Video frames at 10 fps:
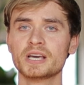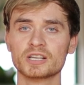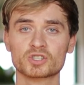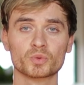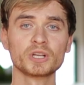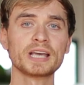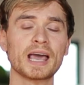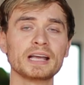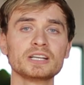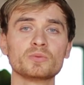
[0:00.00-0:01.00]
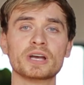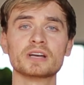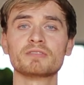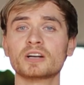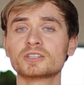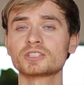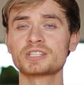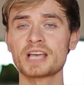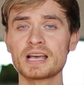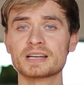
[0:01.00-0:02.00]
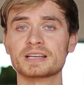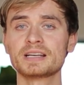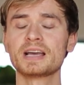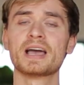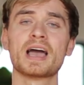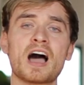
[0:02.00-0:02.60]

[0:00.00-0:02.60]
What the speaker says: It's a really handy way of understanding